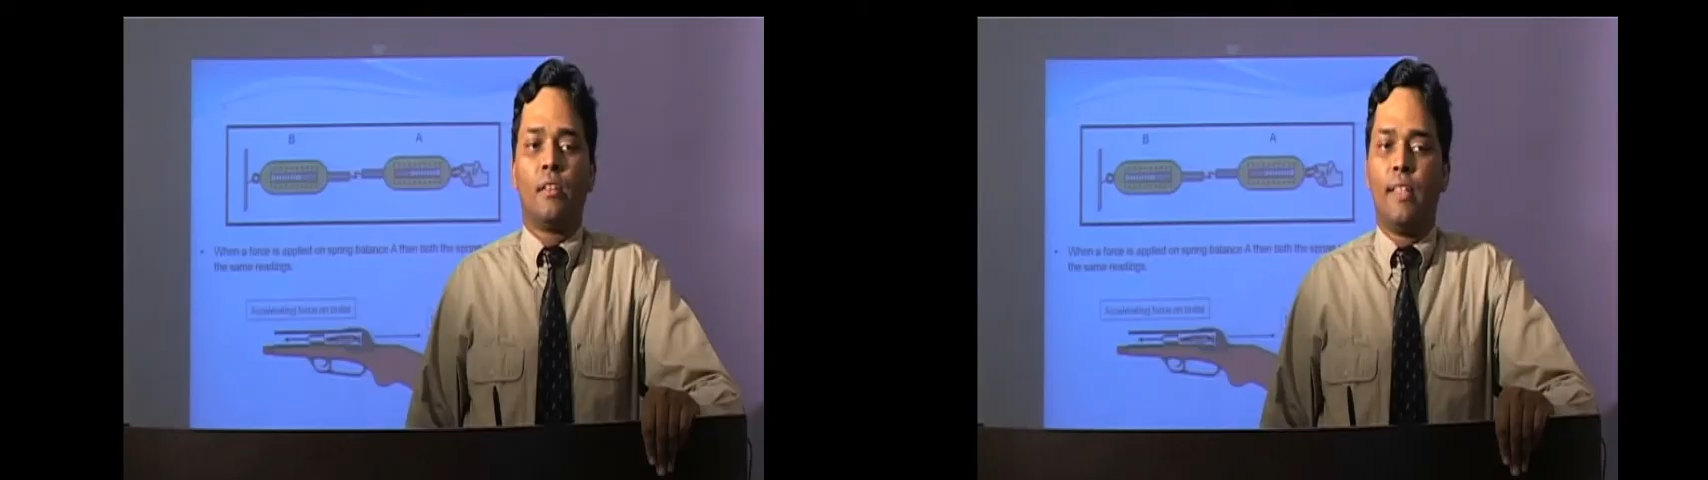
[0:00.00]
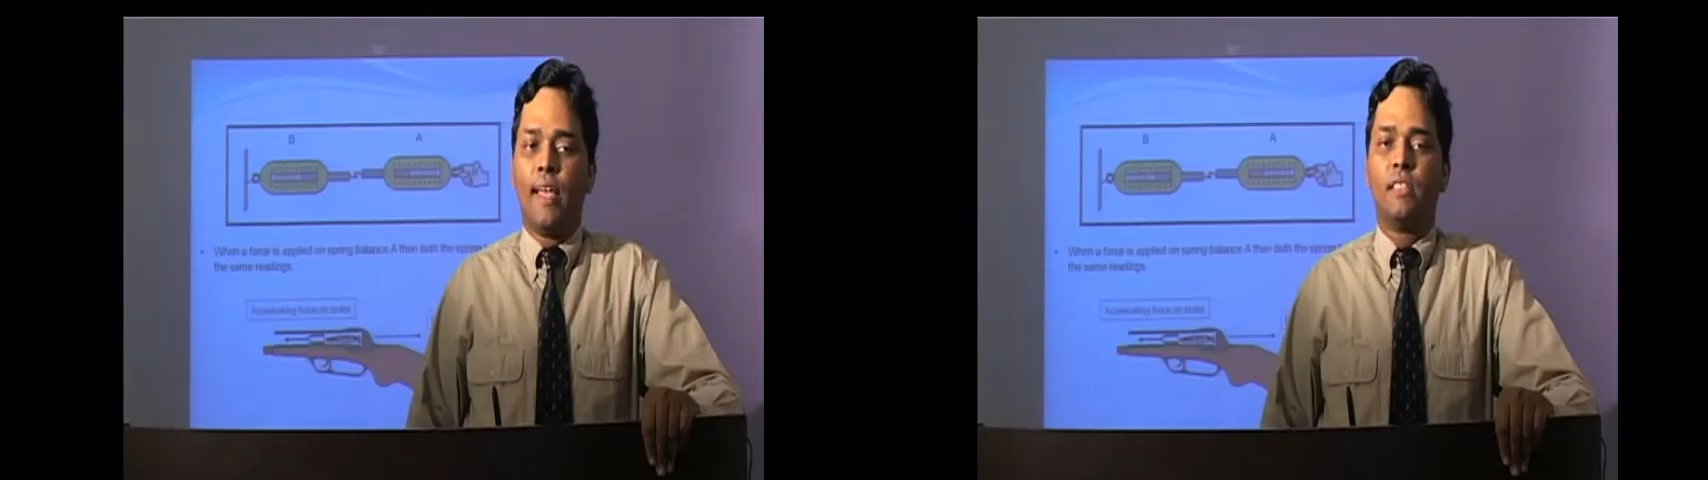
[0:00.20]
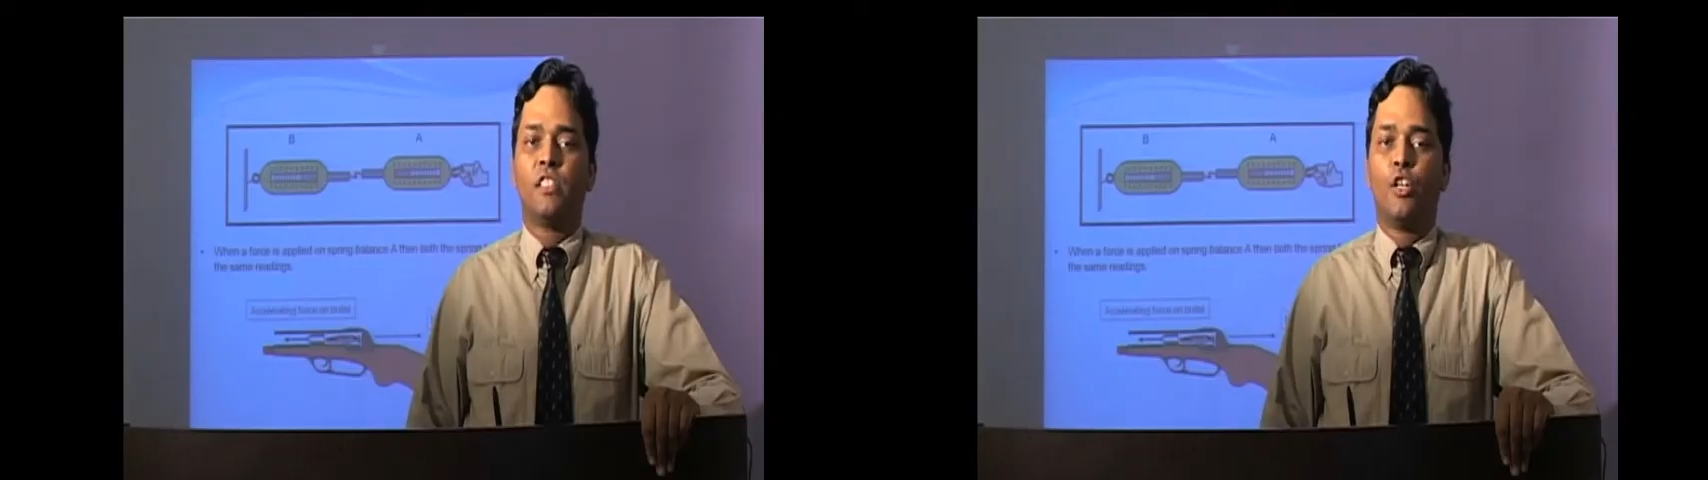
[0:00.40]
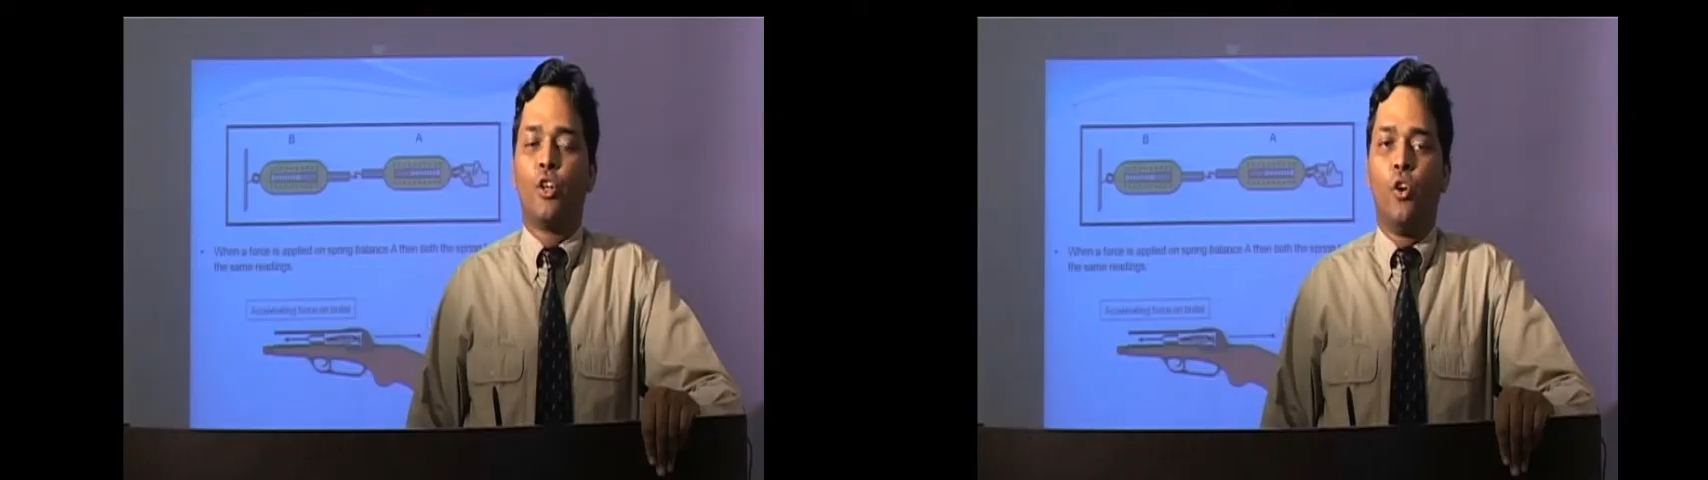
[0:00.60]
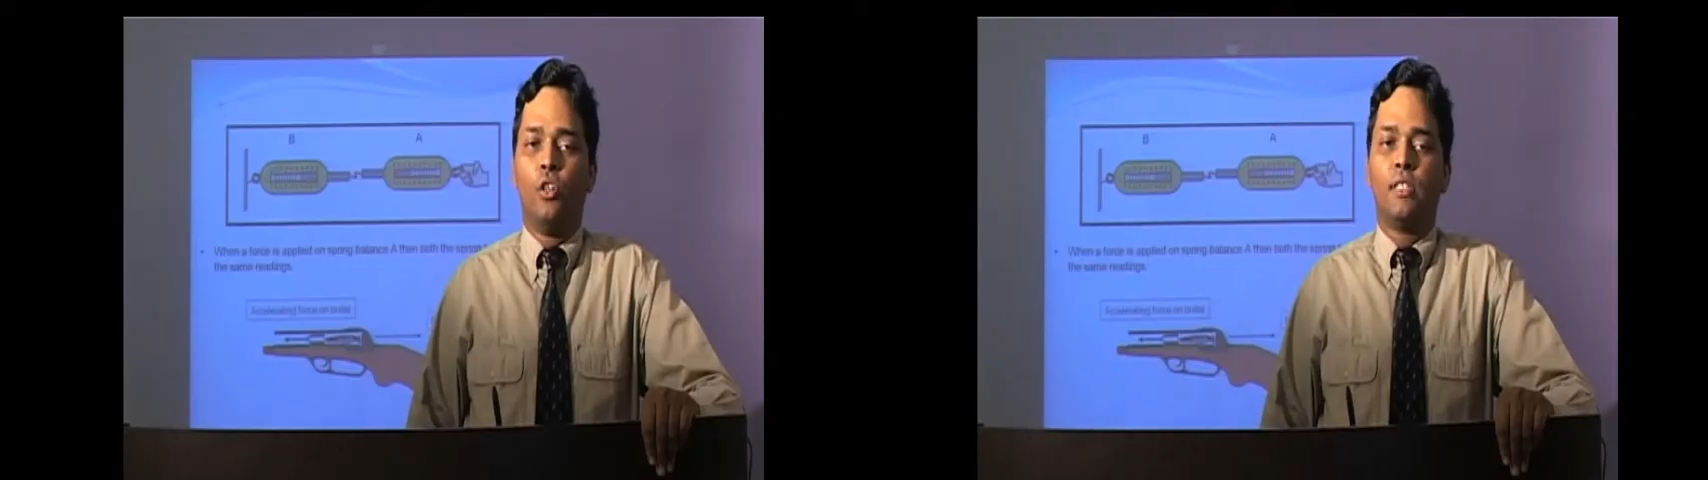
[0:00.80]
Next
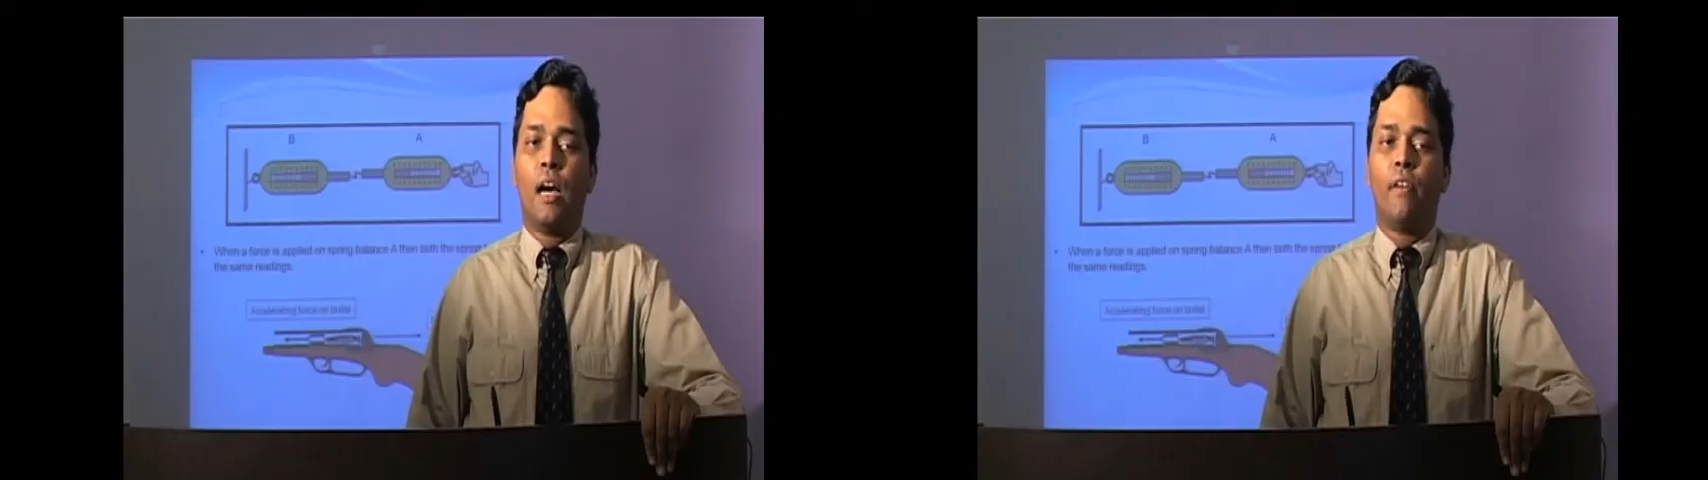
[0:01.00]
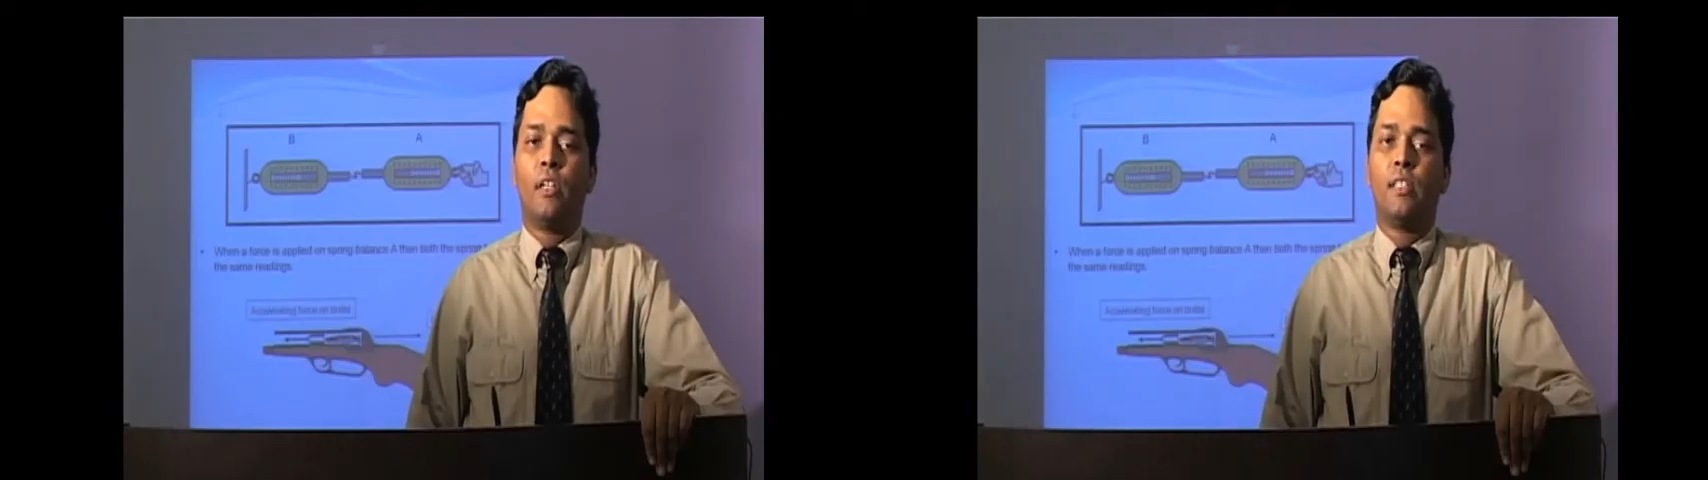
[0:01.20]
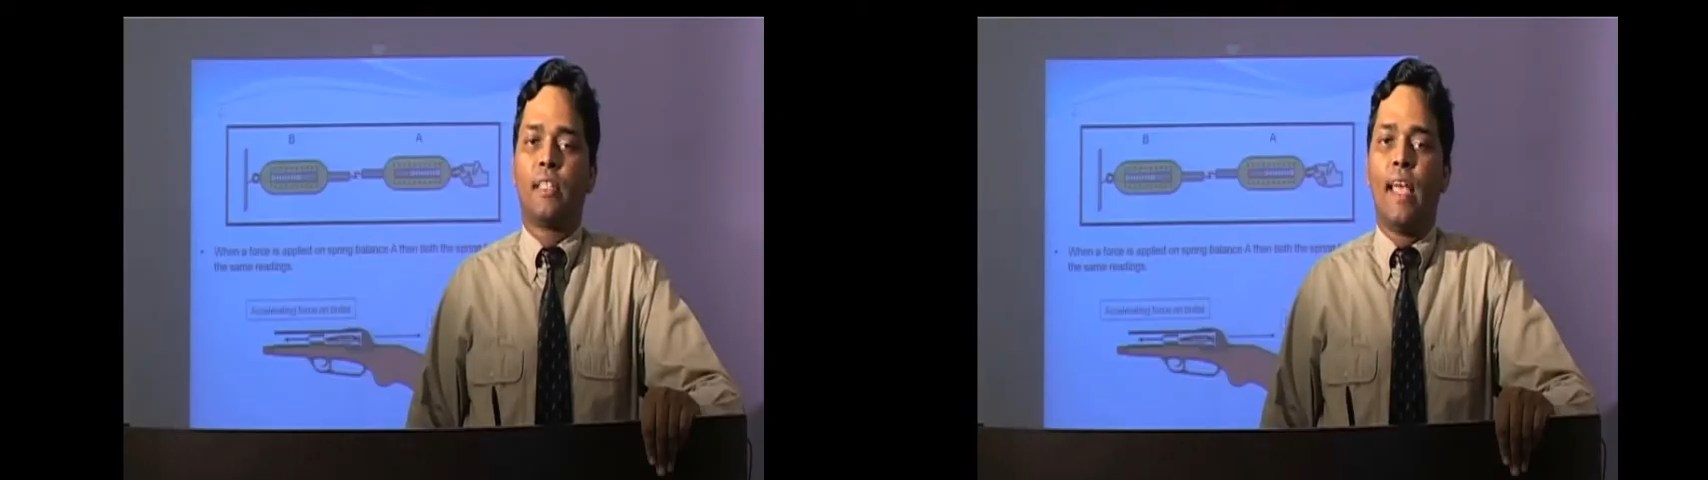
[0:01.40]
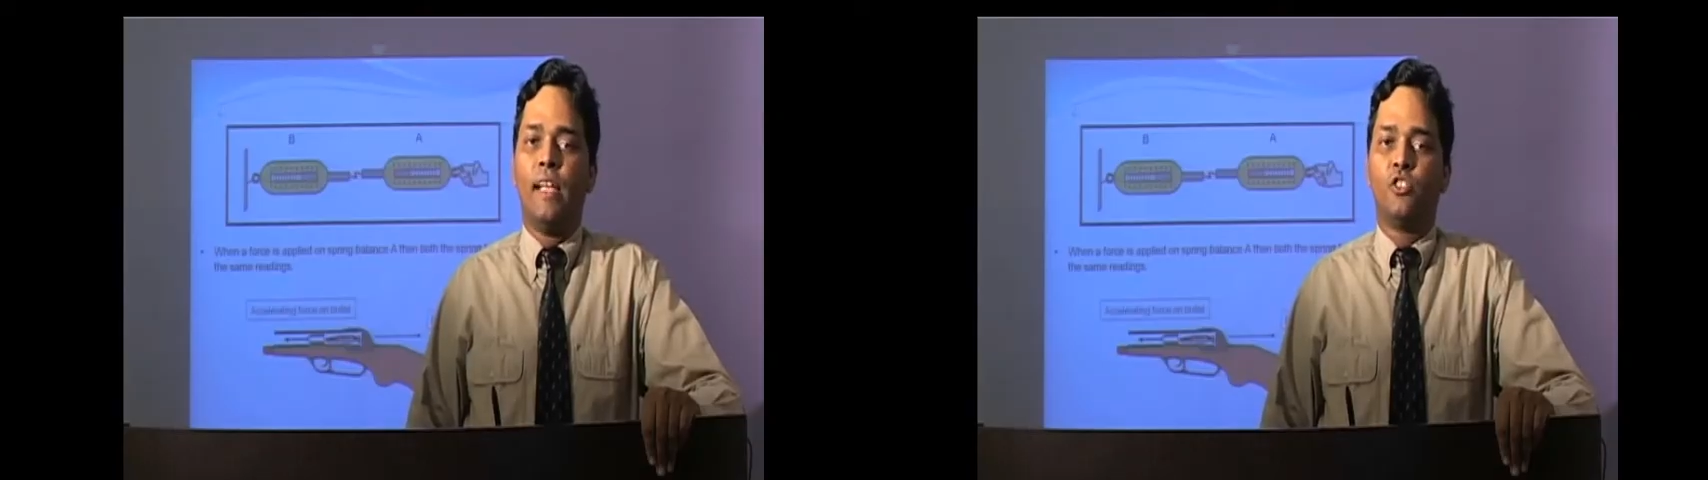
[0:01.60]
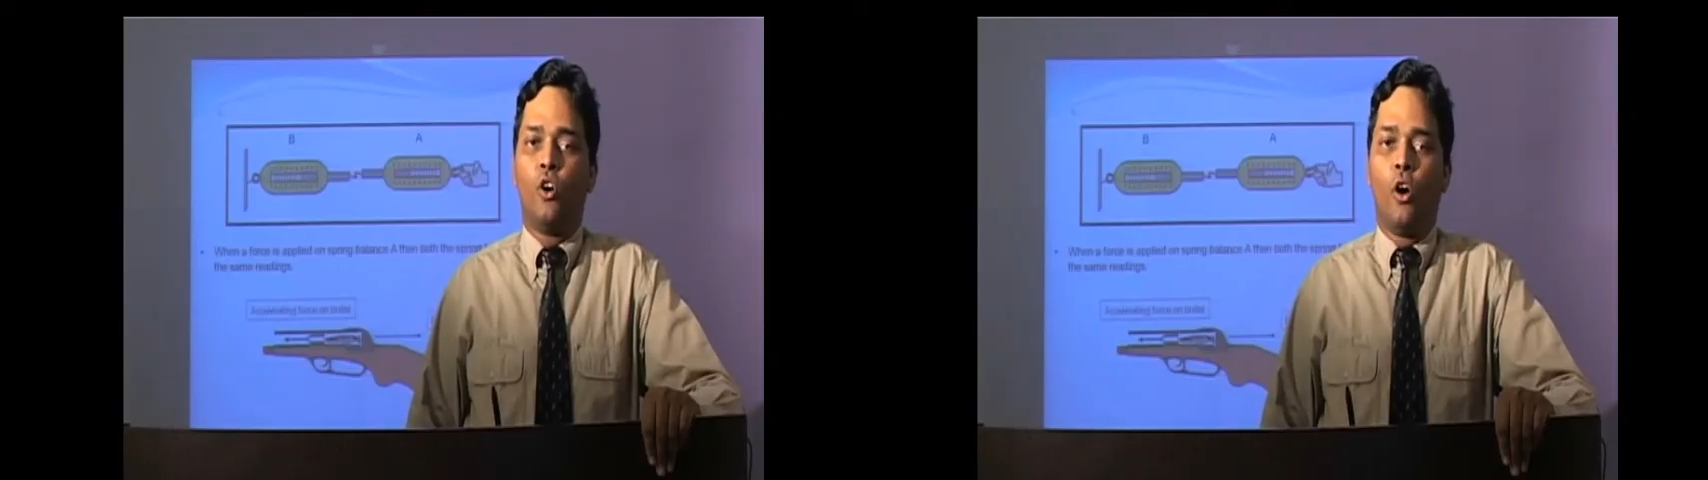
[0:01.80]
goes our
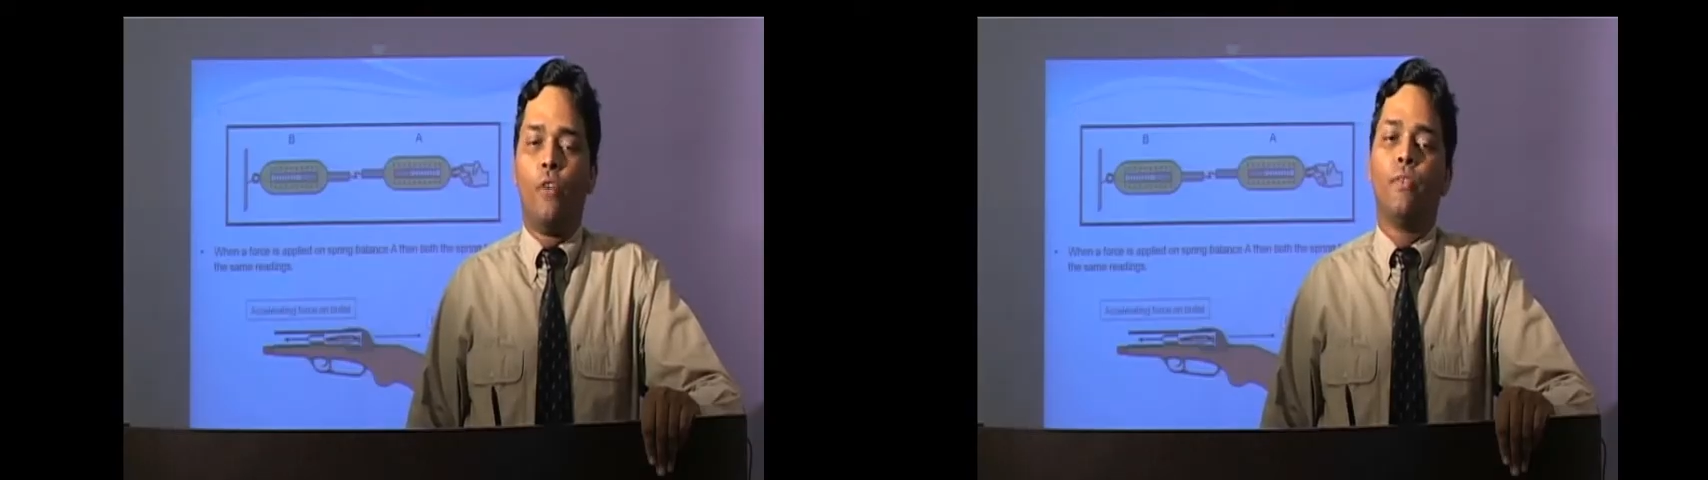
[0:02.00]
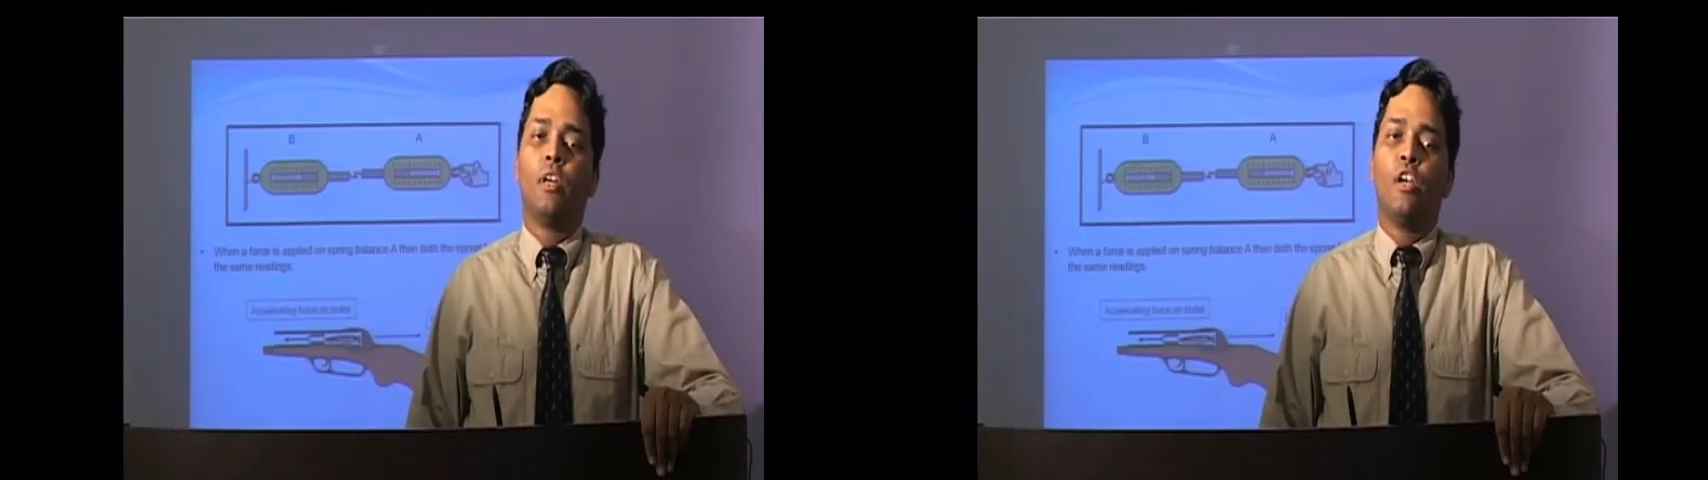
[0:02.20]
case of